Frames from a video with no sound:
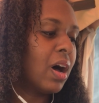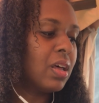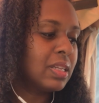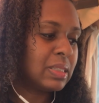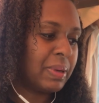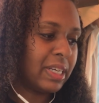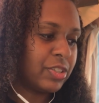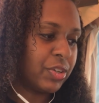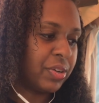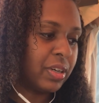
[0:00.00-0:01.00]
All this
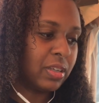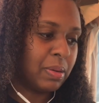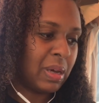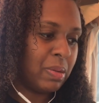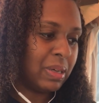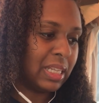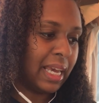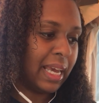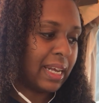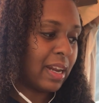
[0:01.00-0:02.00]
banter nearly made me
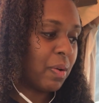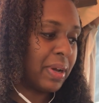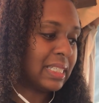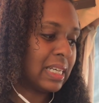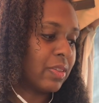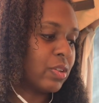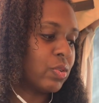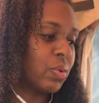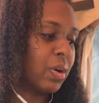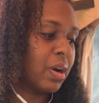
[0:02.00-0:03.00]
late, and I raced out the
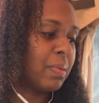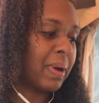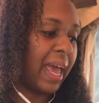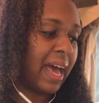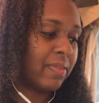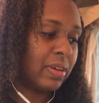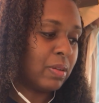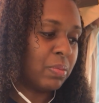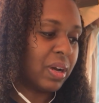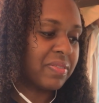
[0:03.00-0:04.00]
door, my
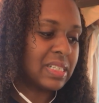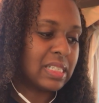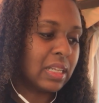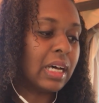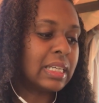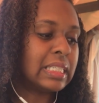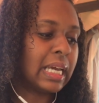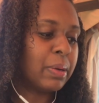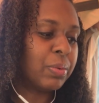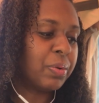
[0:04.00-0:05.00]
half-eaten breakfast still on the
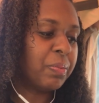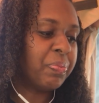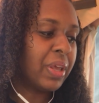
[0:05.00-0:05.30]
table.